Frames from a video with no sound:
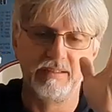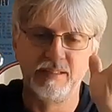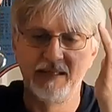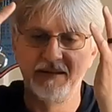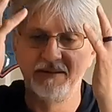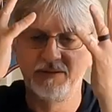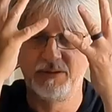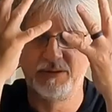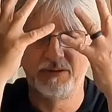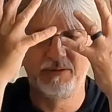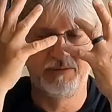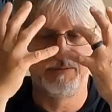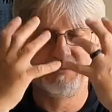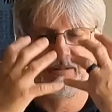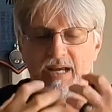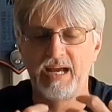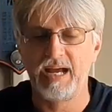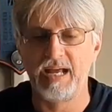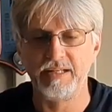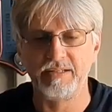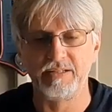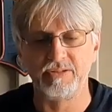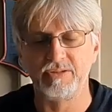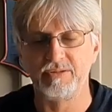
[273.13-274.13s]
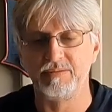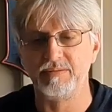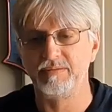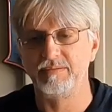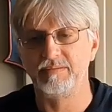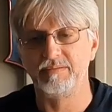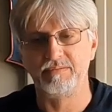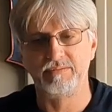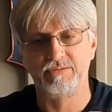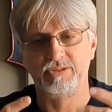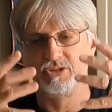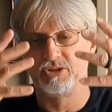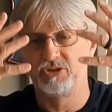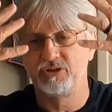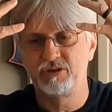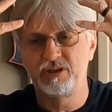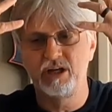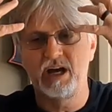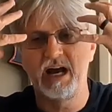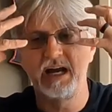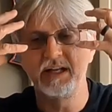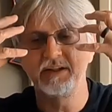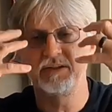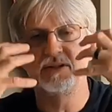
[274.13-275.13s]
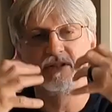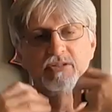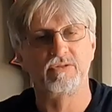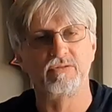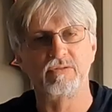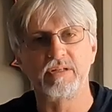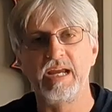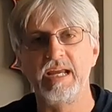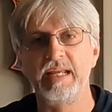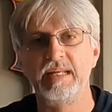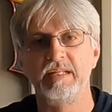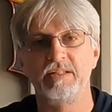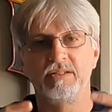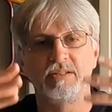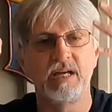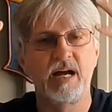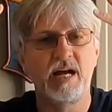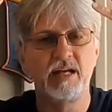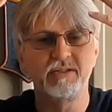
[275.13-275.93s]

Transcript: I just, just constant drainage,